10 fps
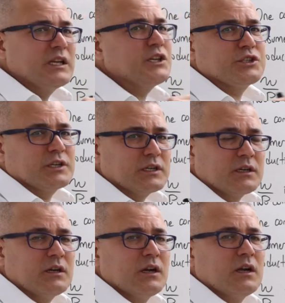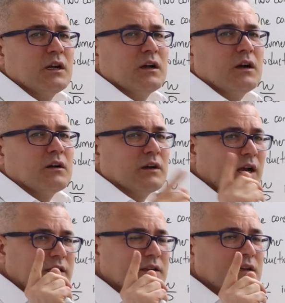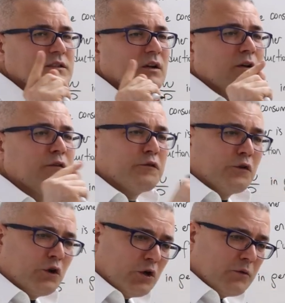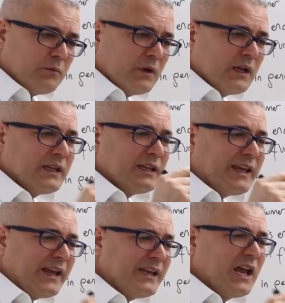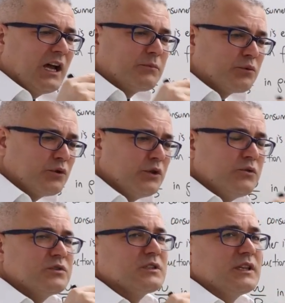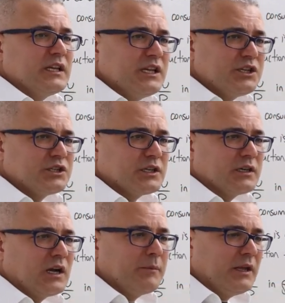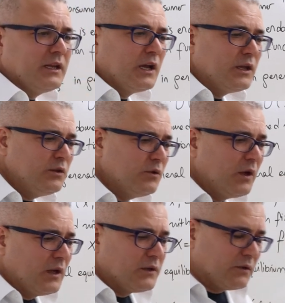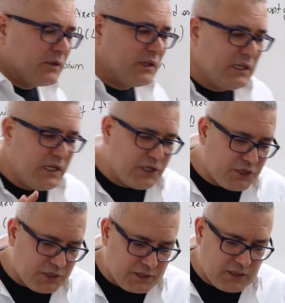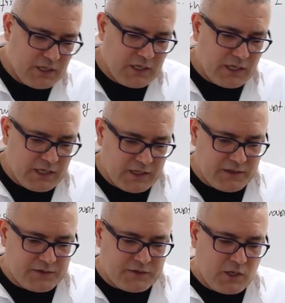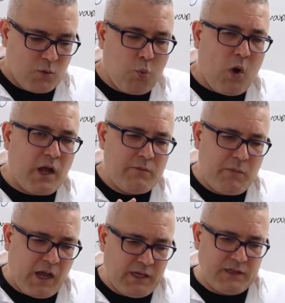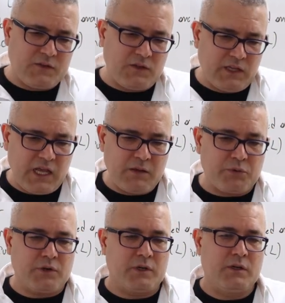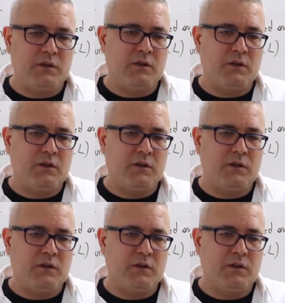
leisure, all right? So firm cannot produce leisure. I mean, so the leisure is one minus labor,